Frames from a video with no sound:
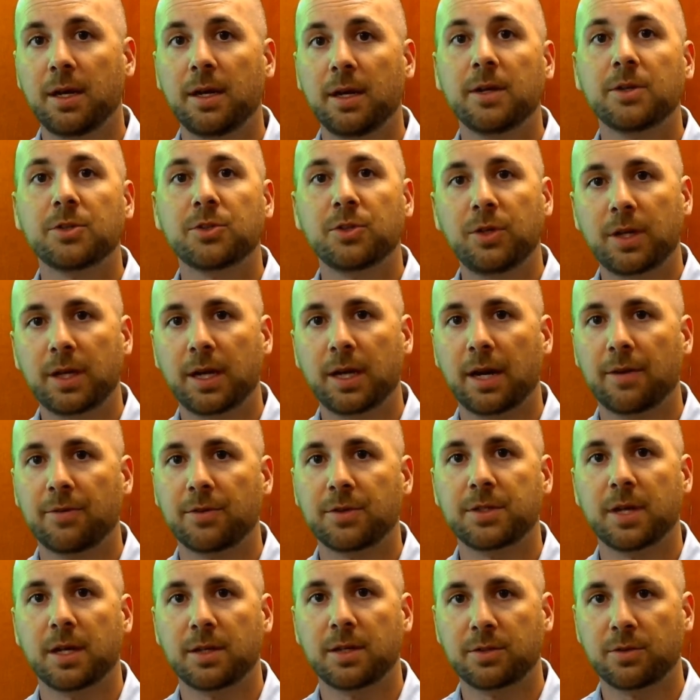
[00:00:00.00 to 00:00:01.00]
so you could have a
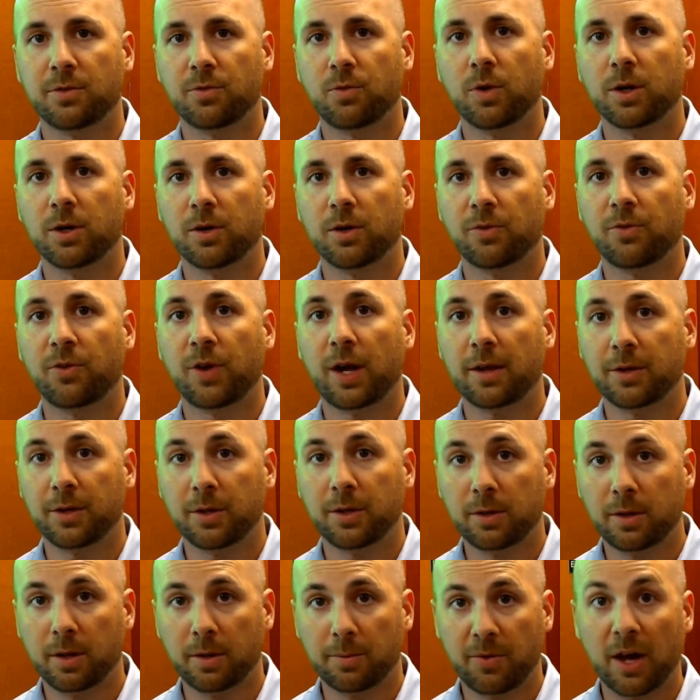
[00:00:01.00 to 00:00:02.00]
sense of where your
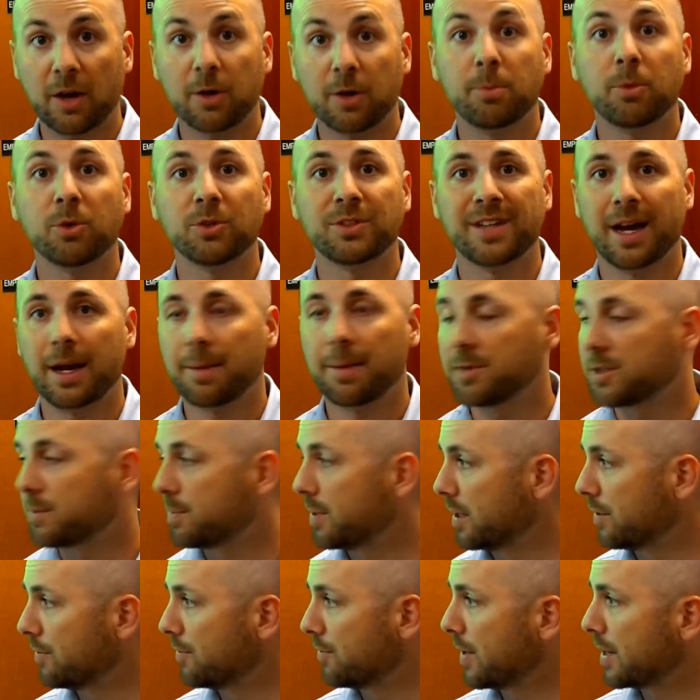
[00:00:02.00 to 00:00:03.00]
valuable time is being
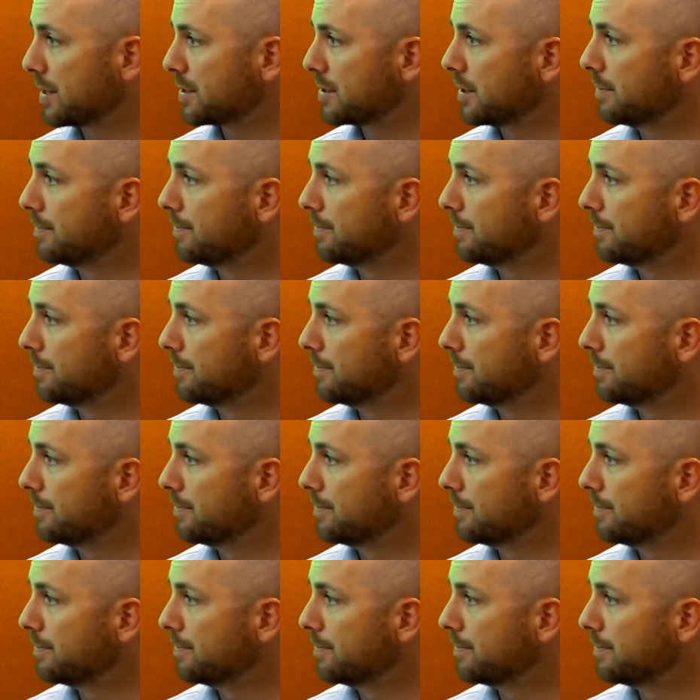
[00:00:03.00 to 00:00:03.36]
invested.